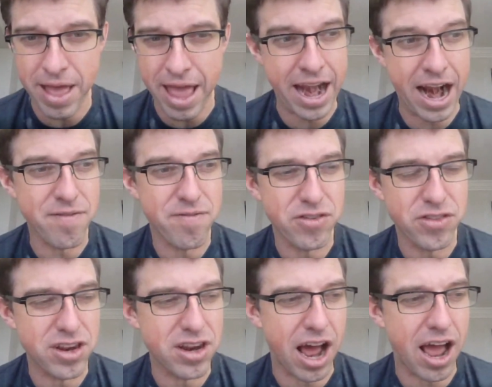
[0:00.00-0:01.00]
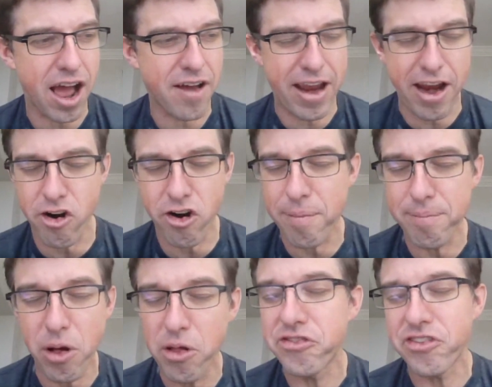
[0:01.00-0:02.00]
And I feel that I've erred on
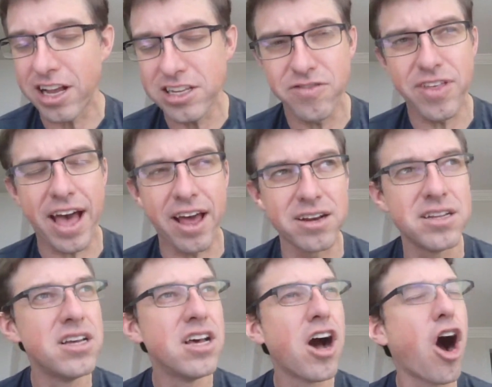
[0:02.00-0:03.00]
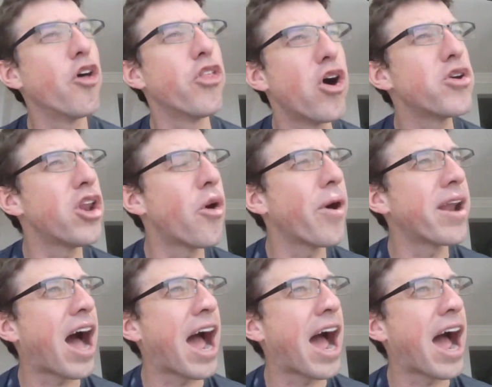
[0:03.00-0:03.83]
both sides of that. Although, you know what?